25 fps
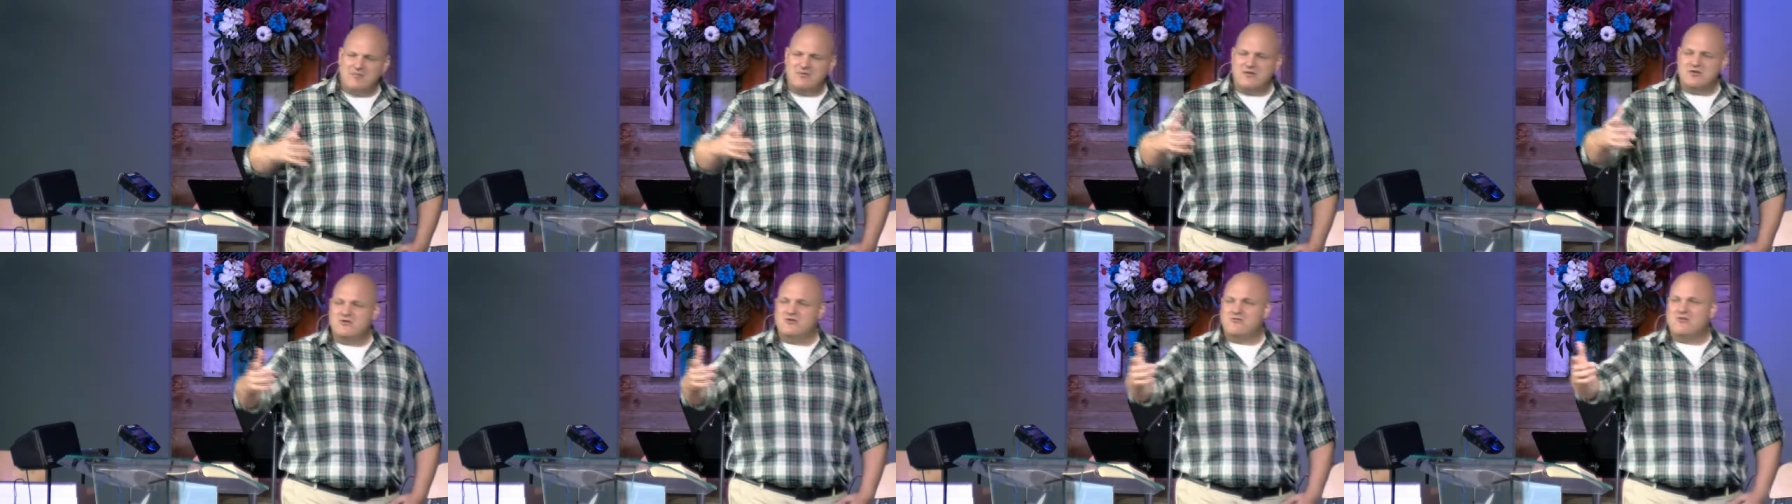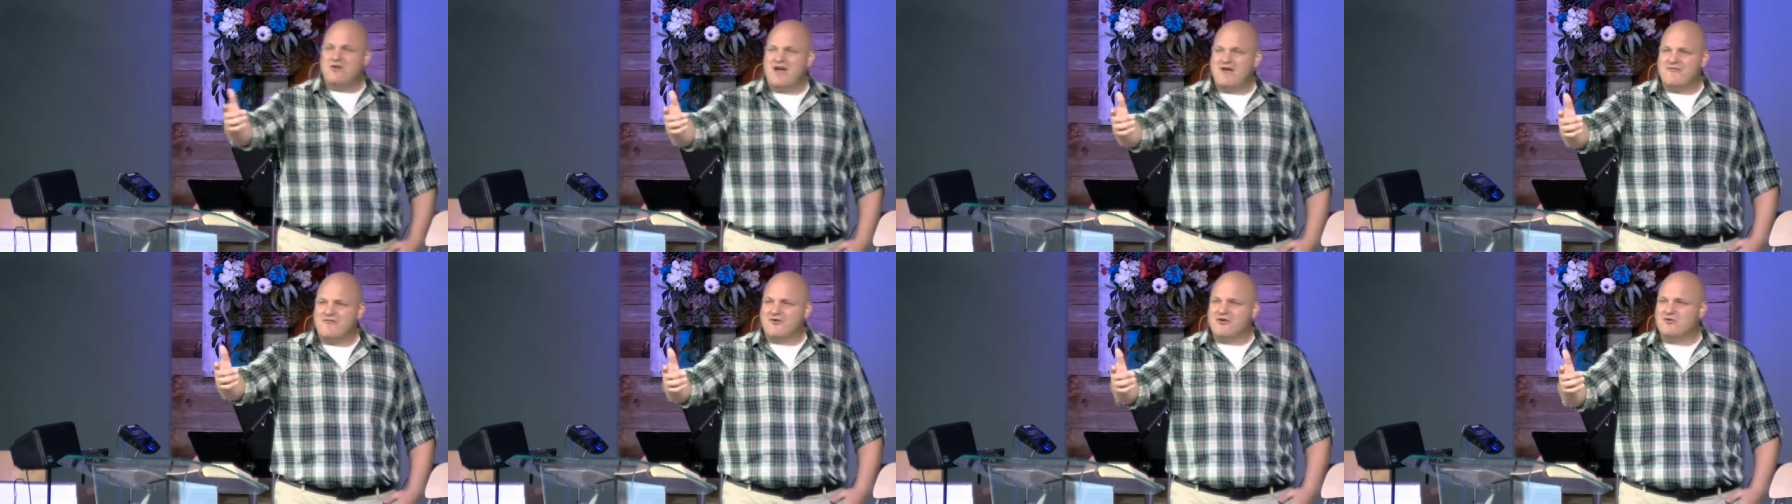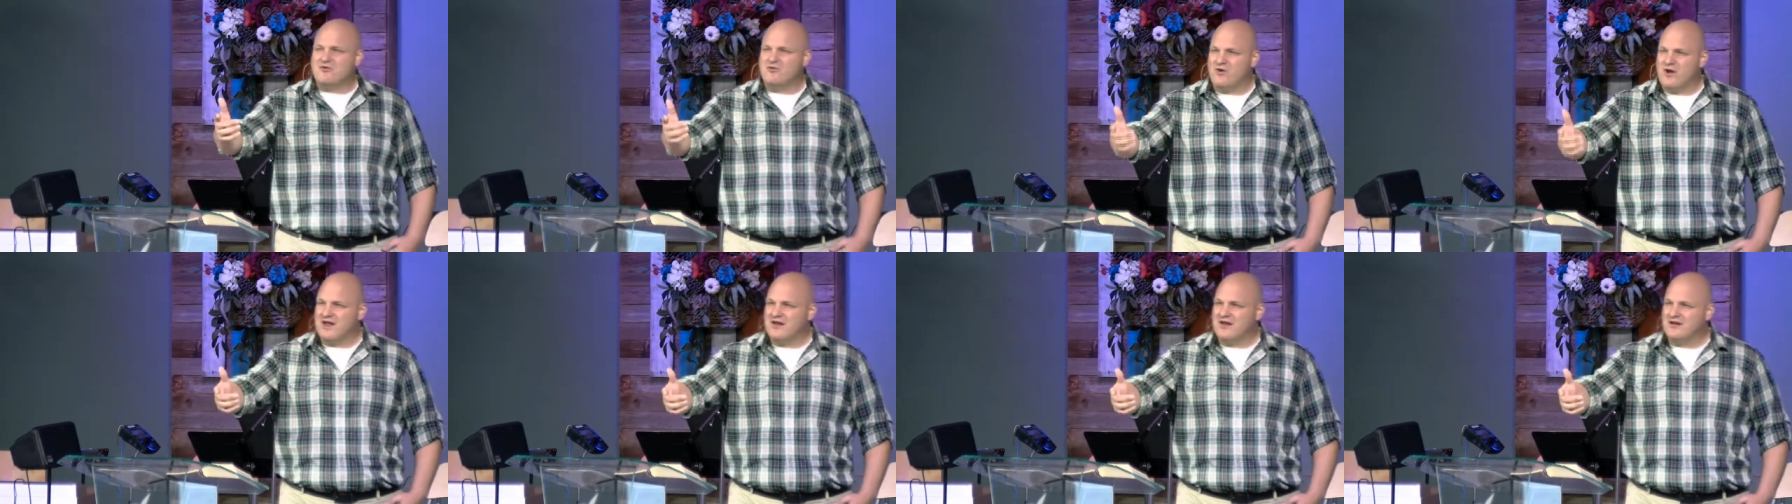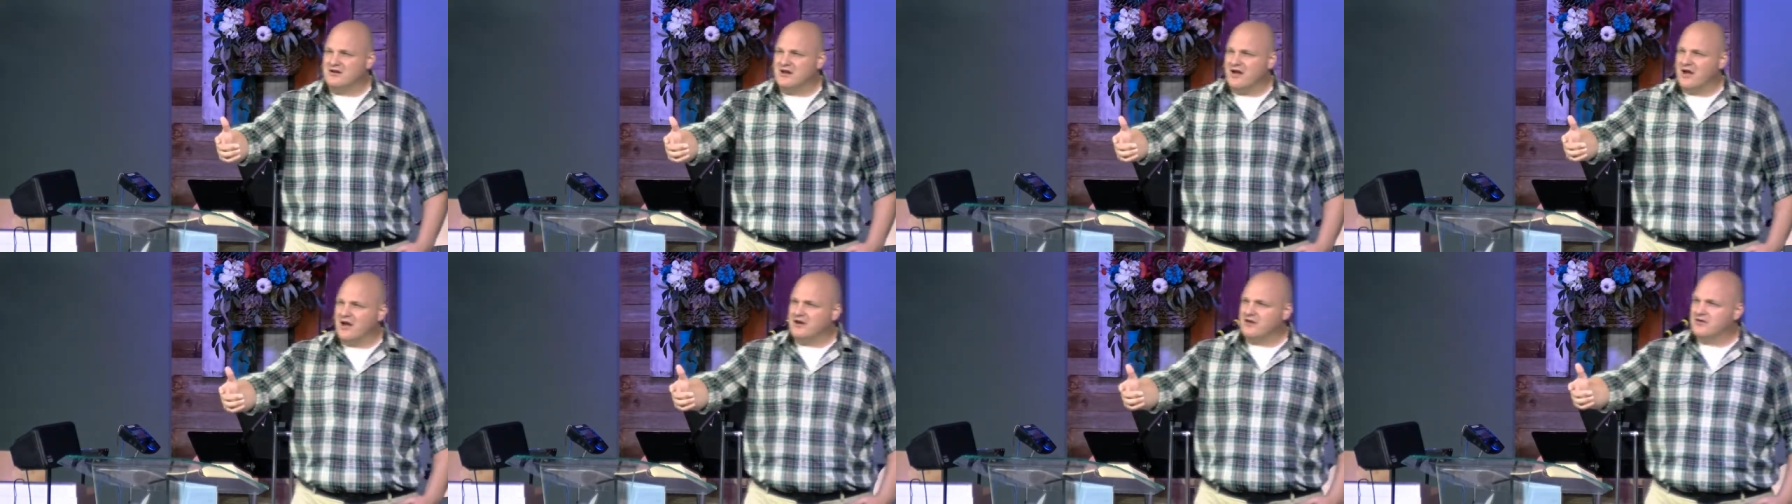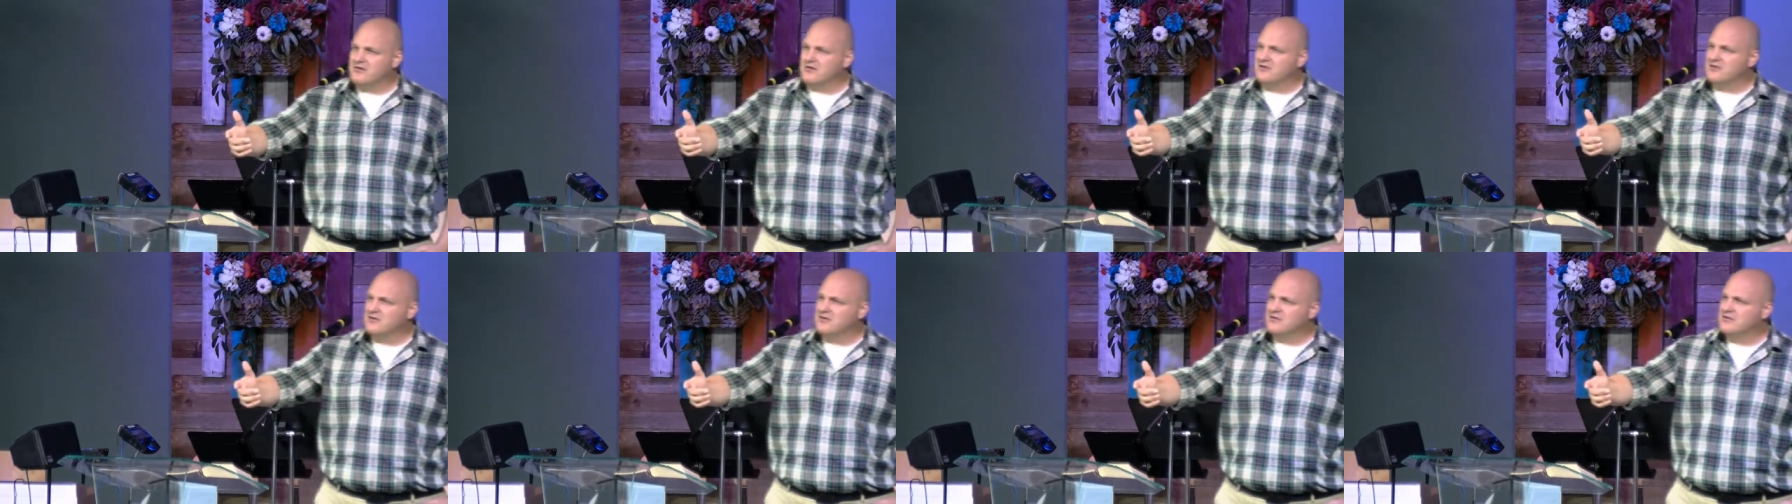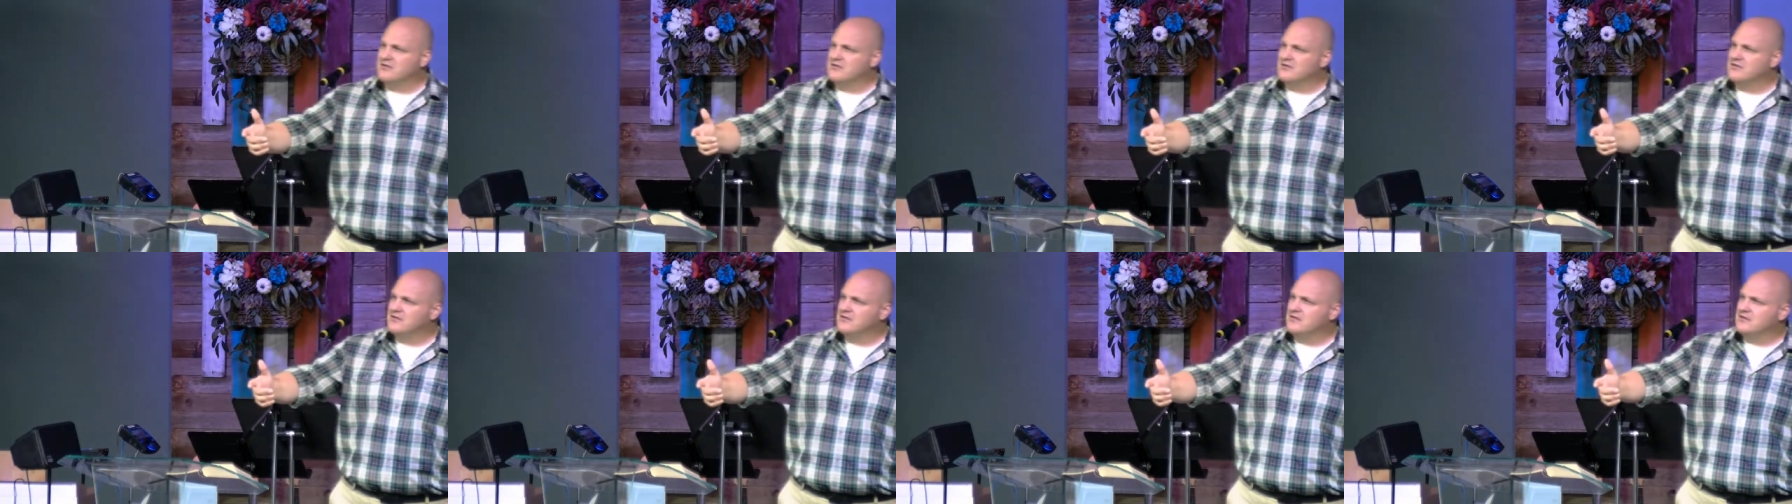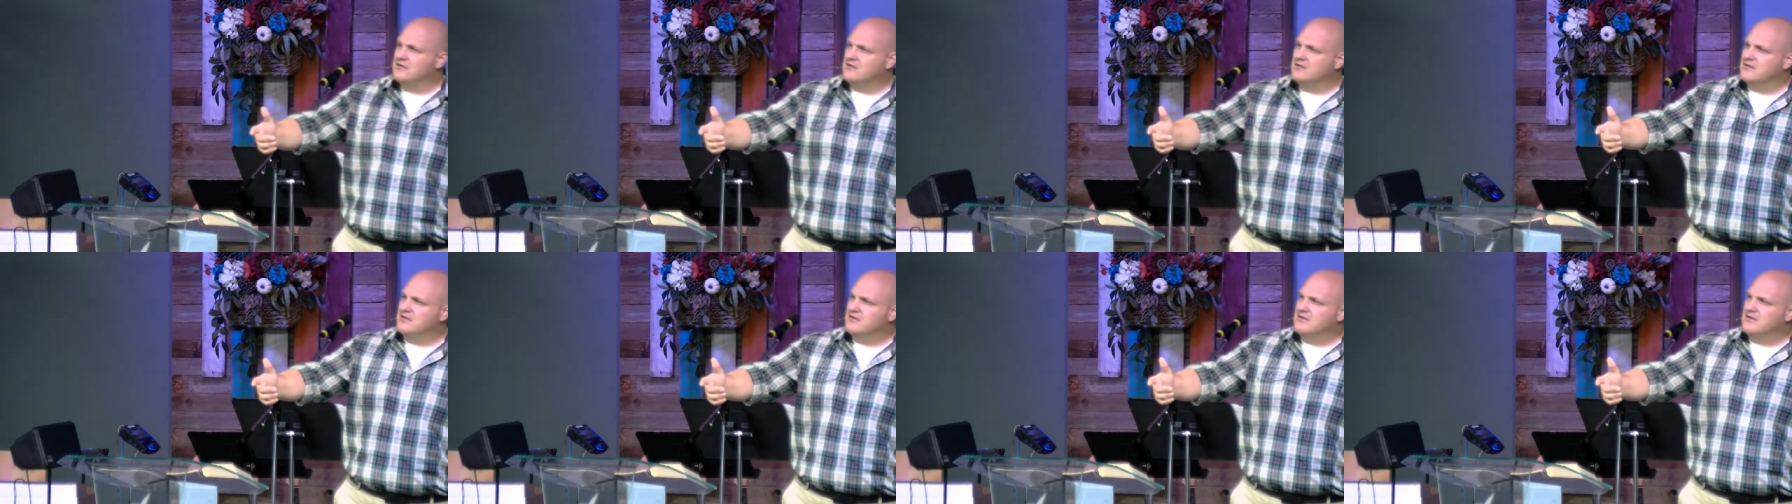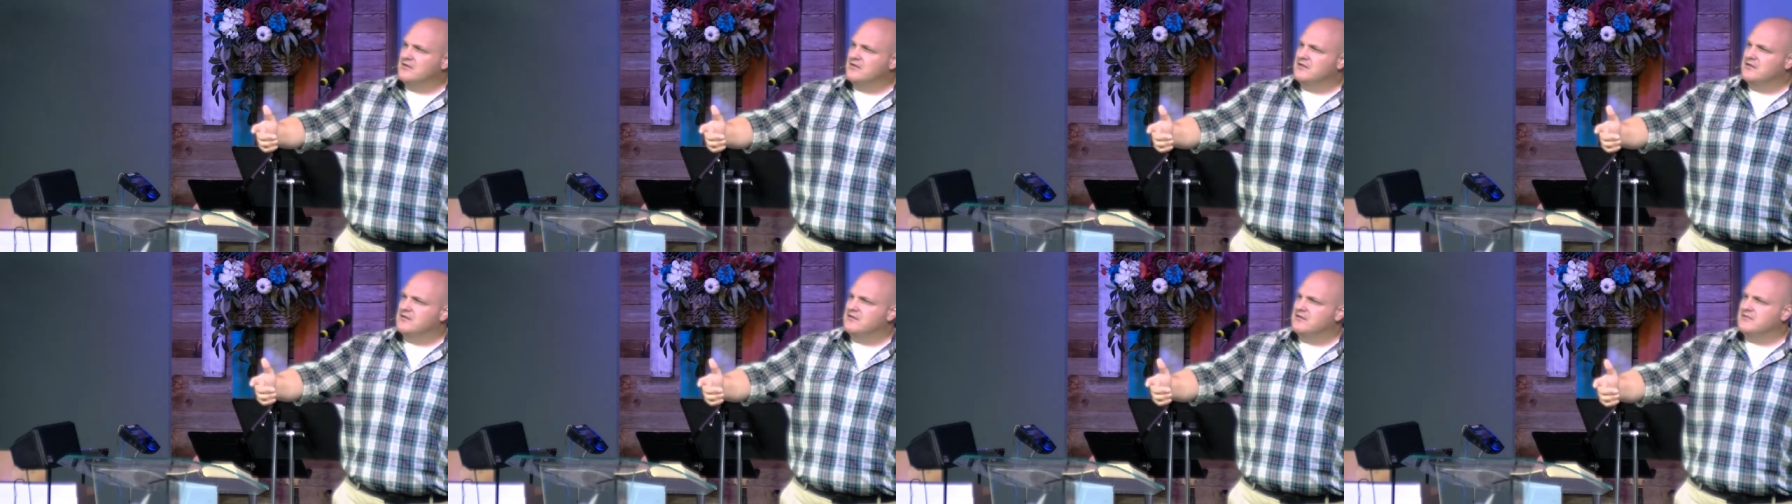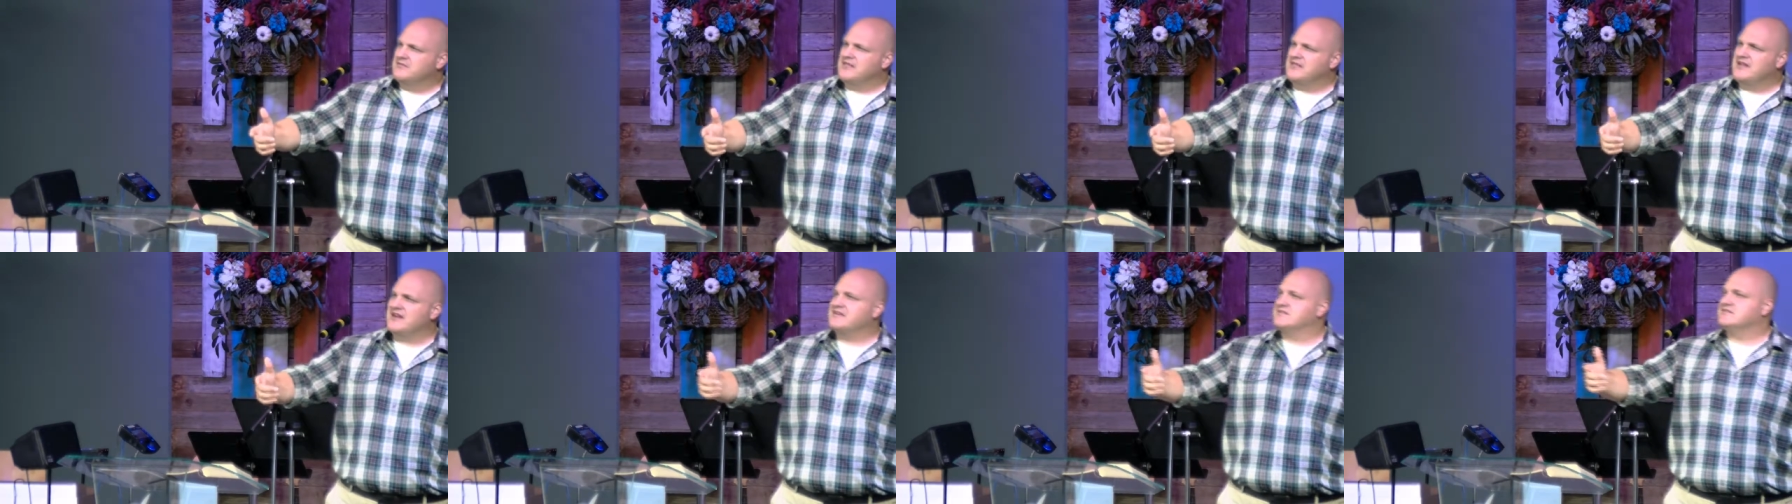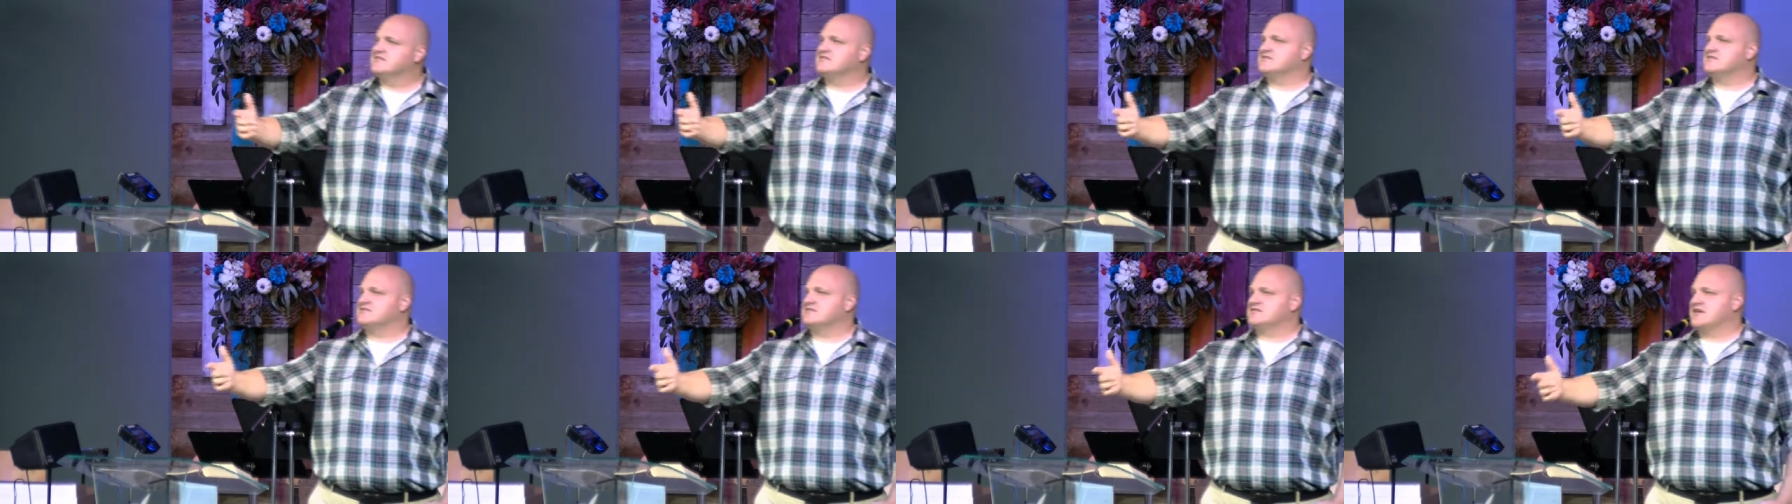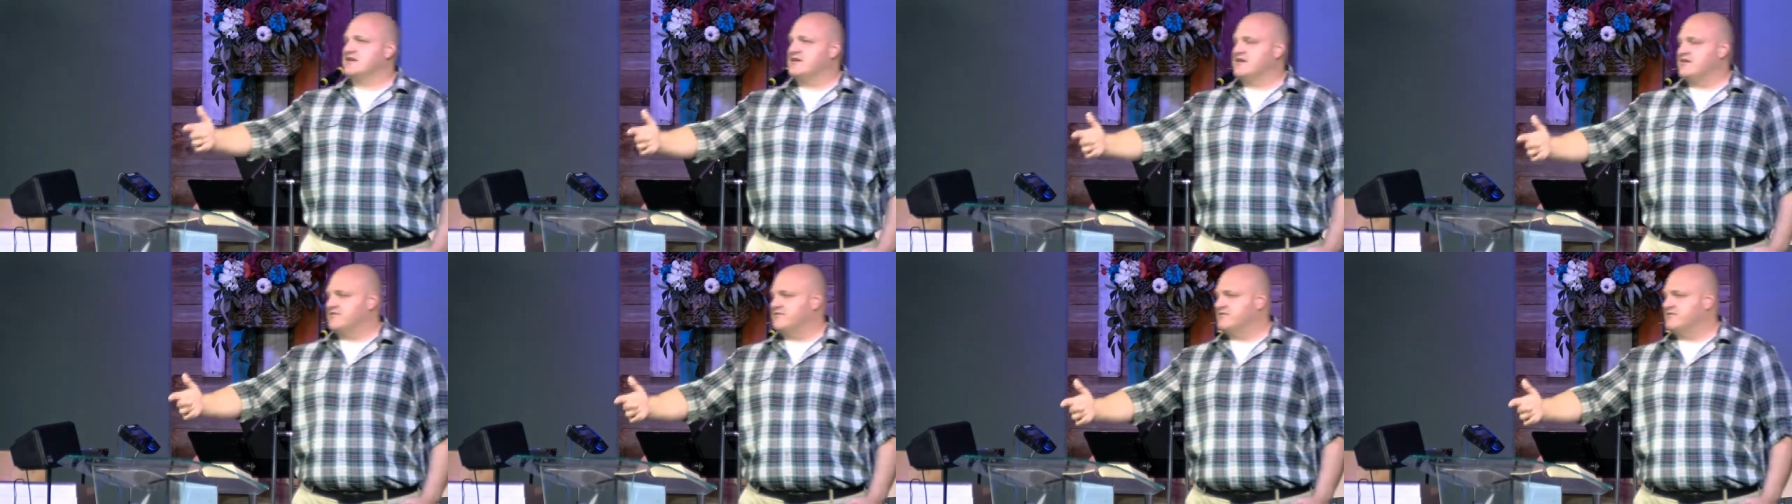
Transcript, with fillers: you have a granddaughter that isn't saved.